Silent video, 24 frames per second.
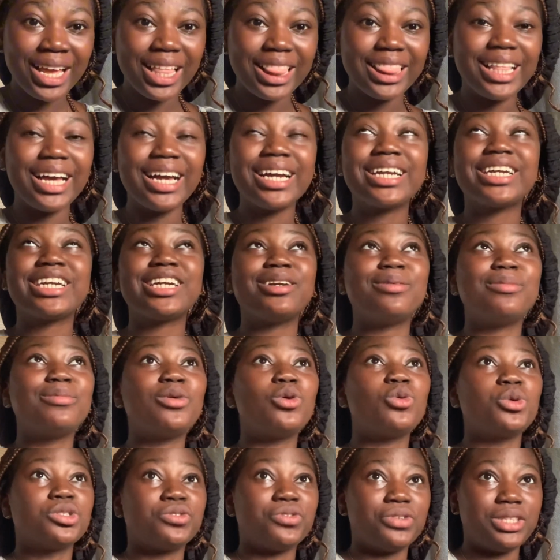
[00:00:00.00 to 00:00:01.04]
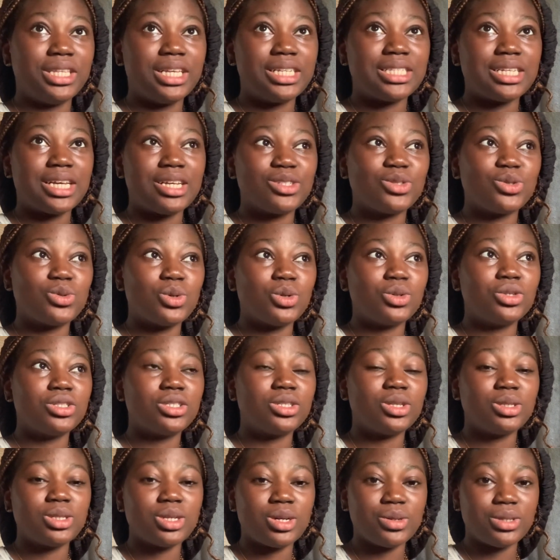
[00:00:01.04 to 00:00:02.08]
That cream was for Tessa, so just
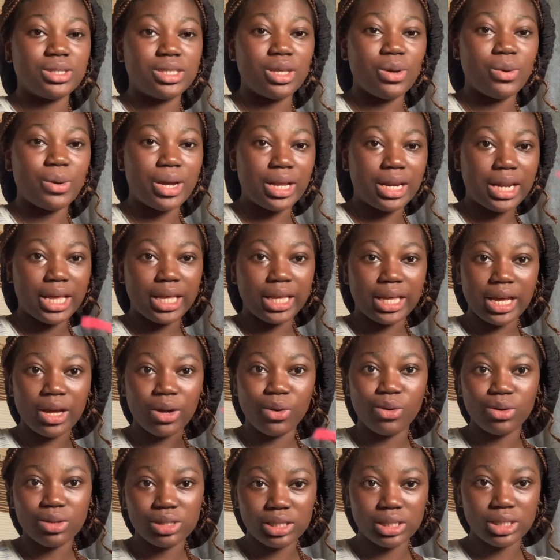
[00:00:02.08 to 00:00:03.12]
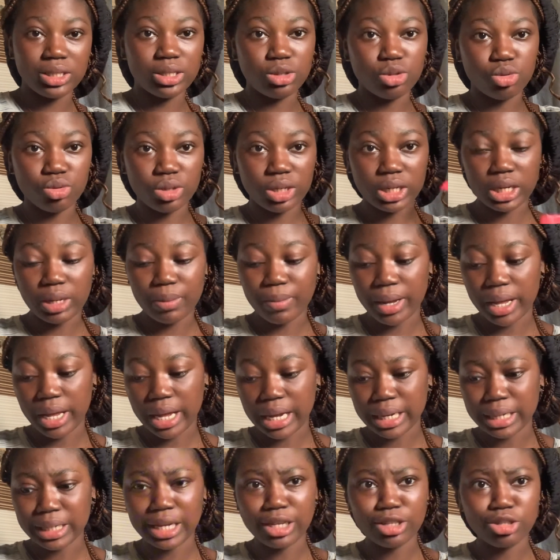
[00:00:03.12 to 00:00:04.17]
because I was there and like I got it to clean my
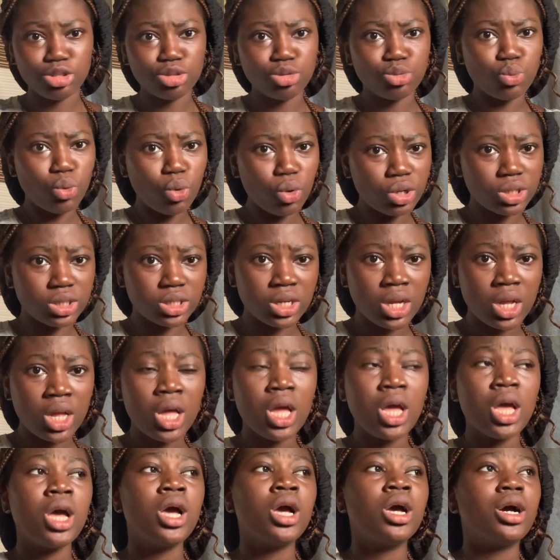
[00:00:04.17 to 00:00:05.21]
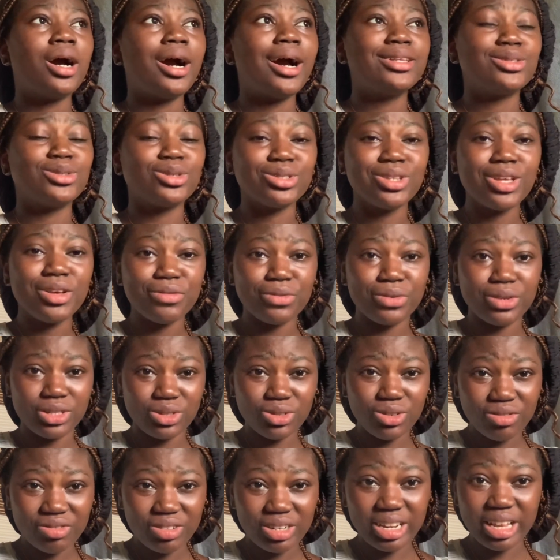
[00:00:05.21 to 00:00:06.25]
acne and it worked. And it's not
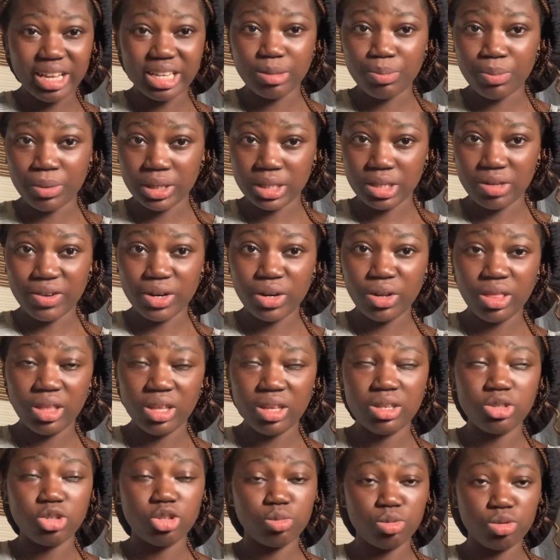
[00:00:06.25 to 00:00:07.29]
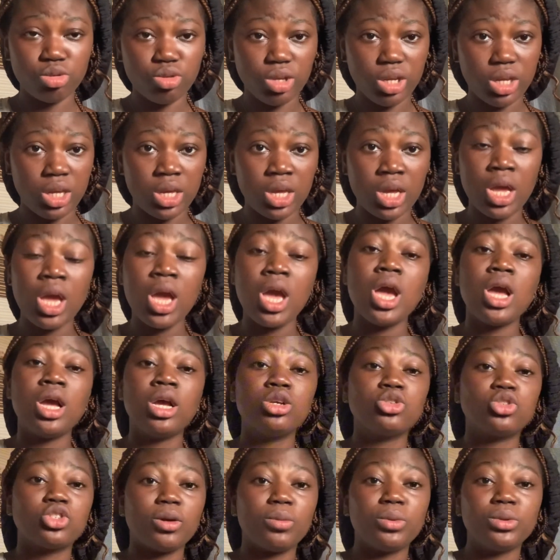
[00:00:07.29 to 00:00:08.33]
even expensive, I don't think it's up to 2K.
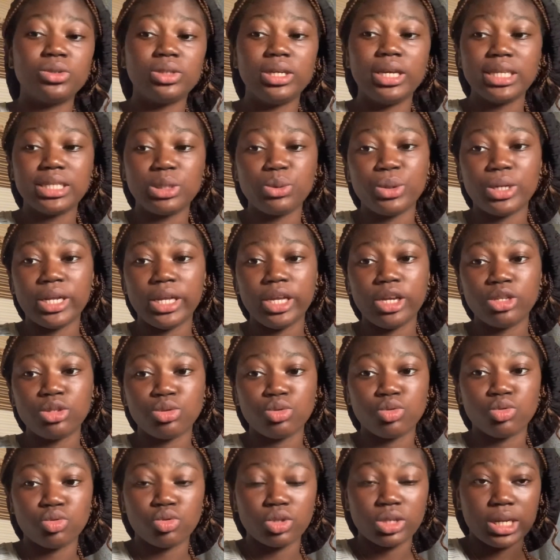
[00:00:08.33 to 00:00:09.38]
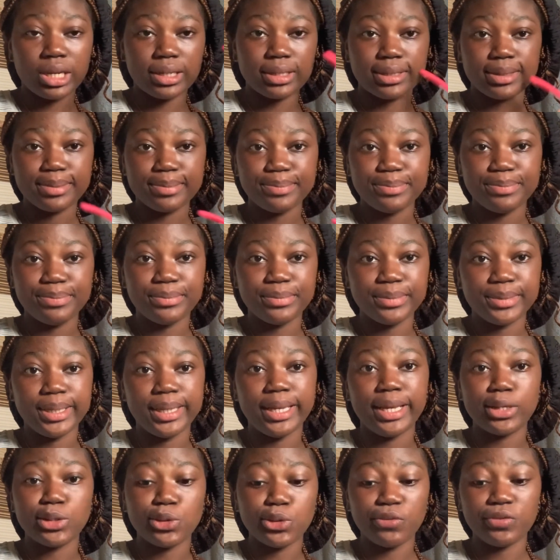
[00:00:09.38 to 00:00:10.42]
So I'm gonna get it when I get to school, so that in
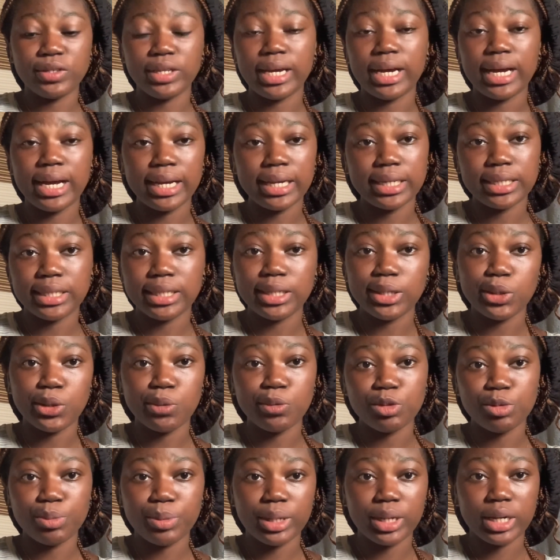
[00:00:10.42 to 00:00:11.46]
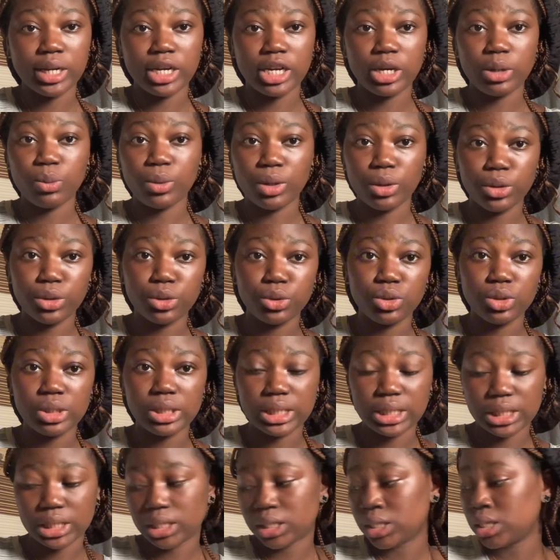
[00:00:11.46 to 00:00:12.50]
case of the acne comes back, I'm gonna
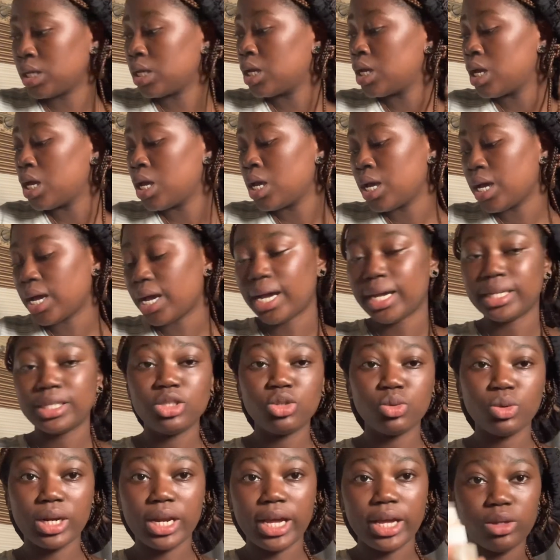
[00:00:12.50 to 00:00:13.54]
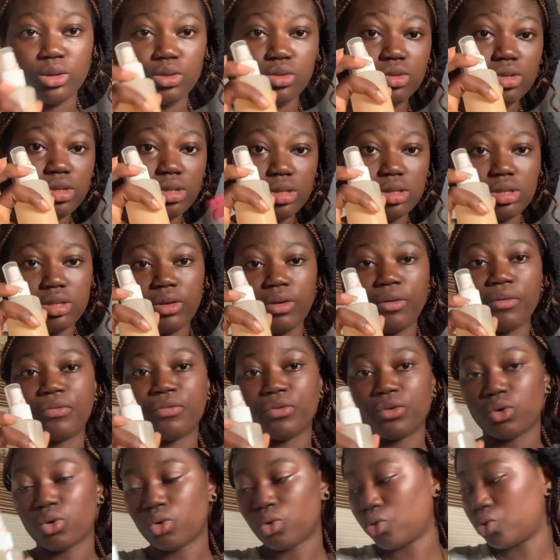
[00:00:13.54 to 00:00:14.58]
use it. And this is what I used
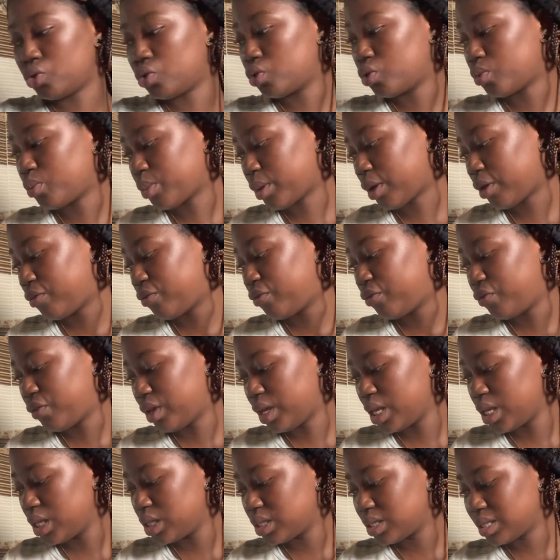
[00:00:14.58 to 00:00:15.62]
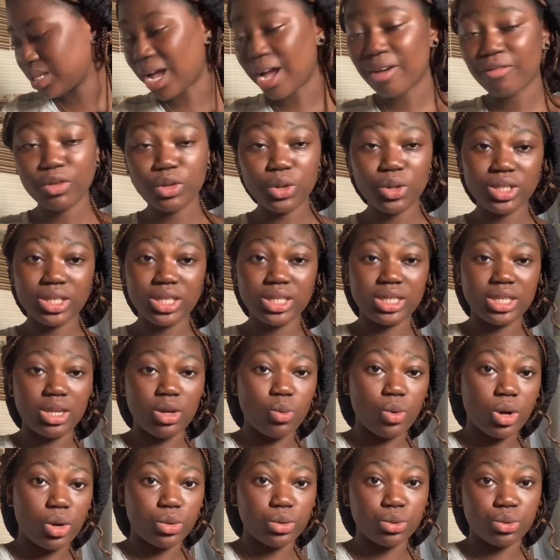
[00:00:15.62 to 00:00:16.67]
for my face. I haven't used it in
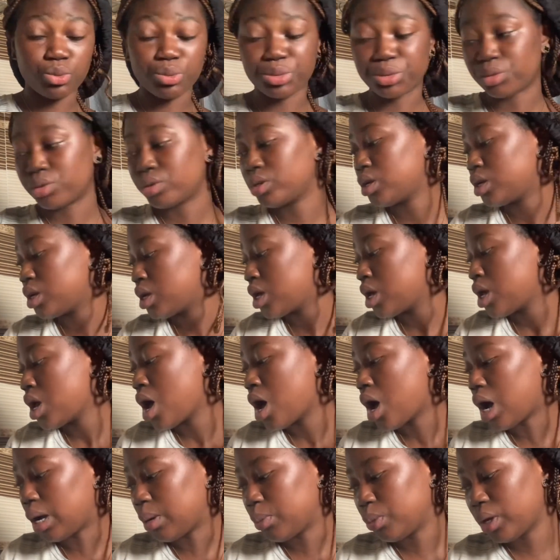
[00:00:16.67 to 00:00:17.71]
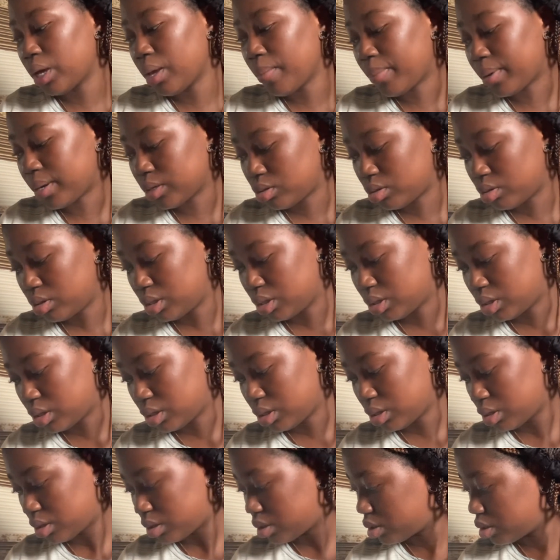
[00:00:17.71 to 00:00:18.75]
a while, but I'm going back to it
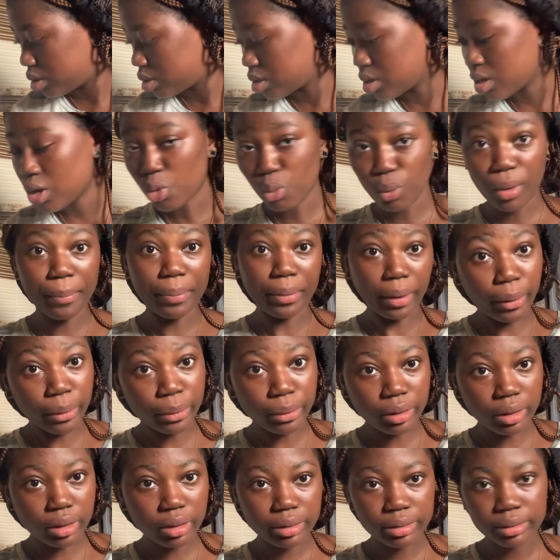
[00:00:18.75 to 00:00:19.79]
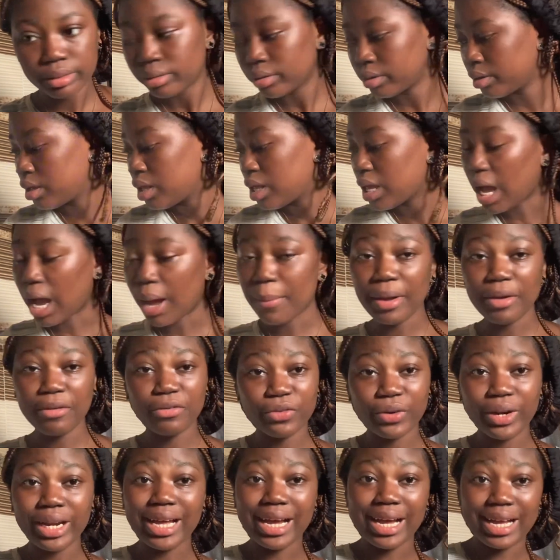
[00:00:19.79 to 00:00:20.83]
since we broke. My
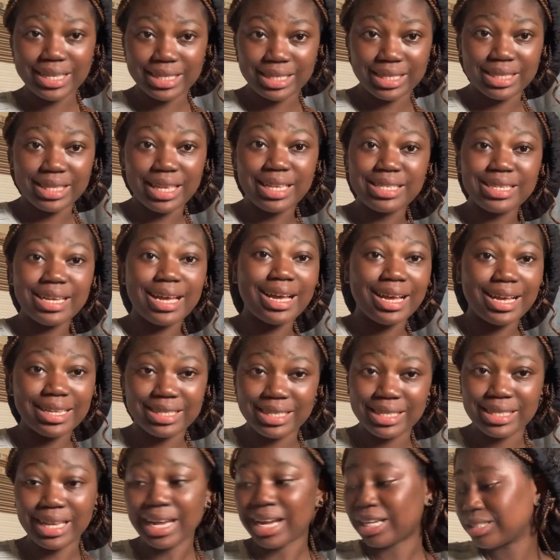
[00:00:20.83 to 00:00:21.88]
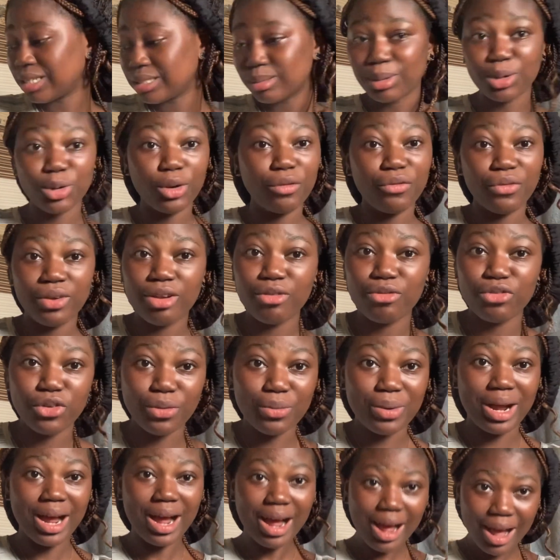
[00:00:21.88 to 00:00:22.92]
friend has it, Tessa has it, I cannot be refilling
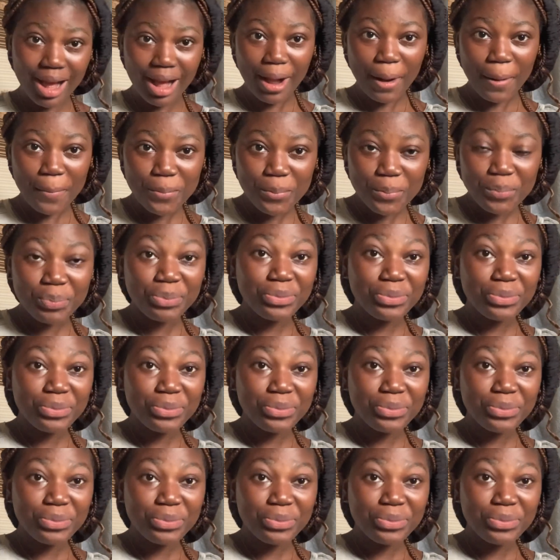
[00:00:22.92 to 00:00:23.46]
from her.